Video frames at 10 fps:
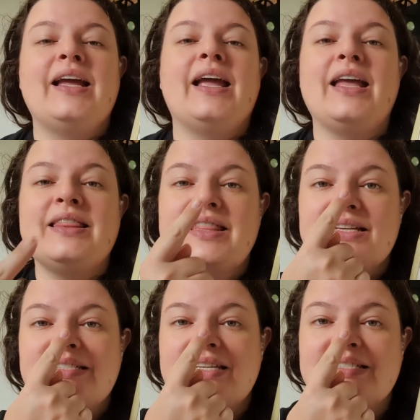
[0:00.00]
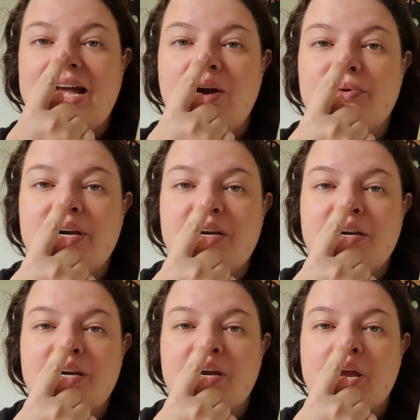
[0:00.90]
And this is our
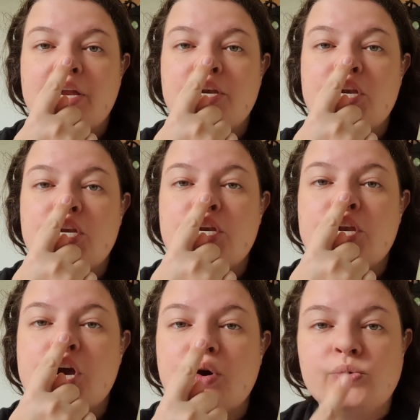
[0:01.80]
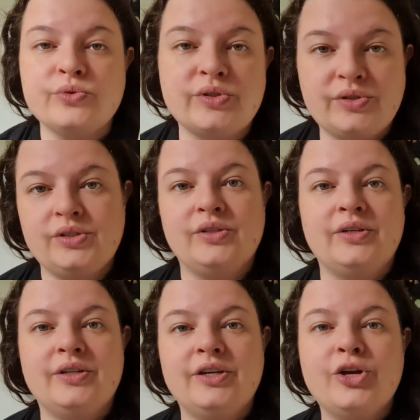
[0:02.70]
nose.
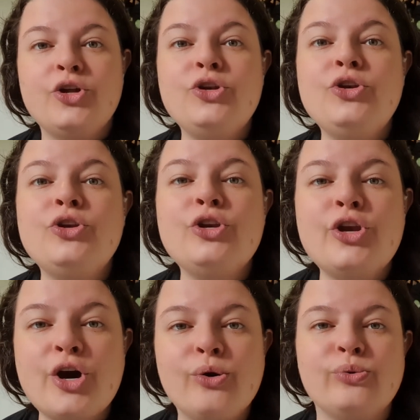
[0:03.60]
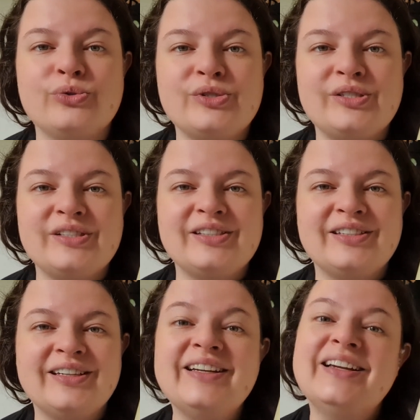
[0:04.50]
Nose.
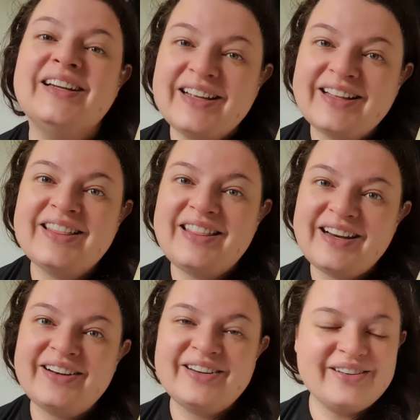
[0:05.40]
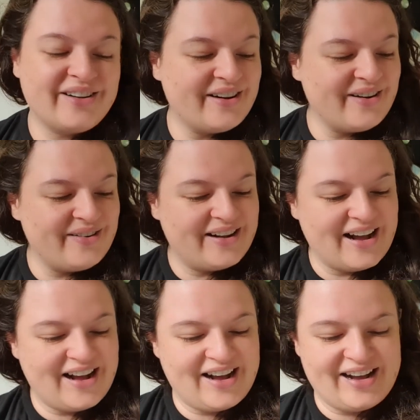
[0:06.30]
There you go,
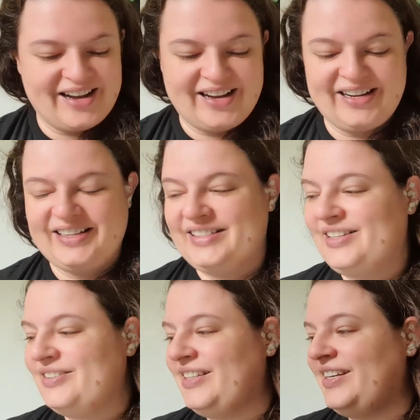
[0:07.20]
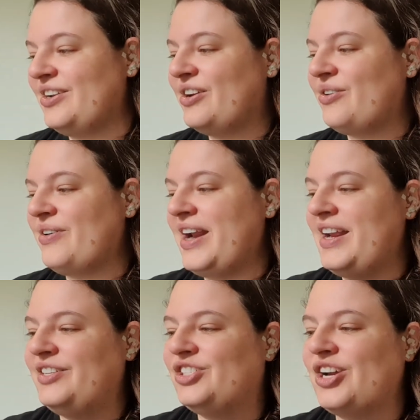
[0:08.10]
guys. You did a
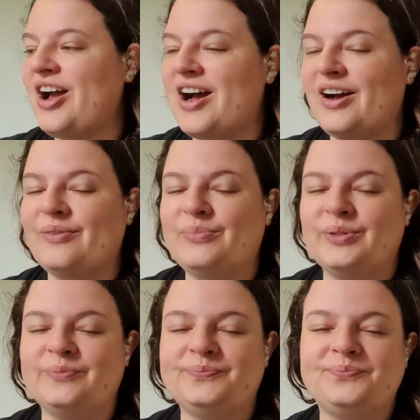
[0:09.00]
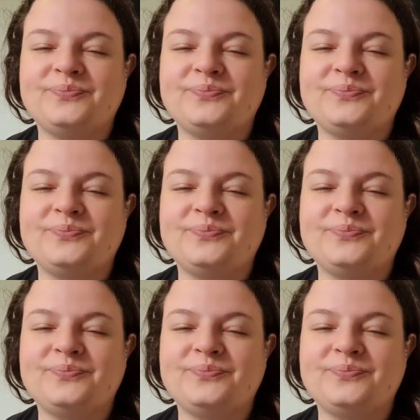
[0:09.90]
great job.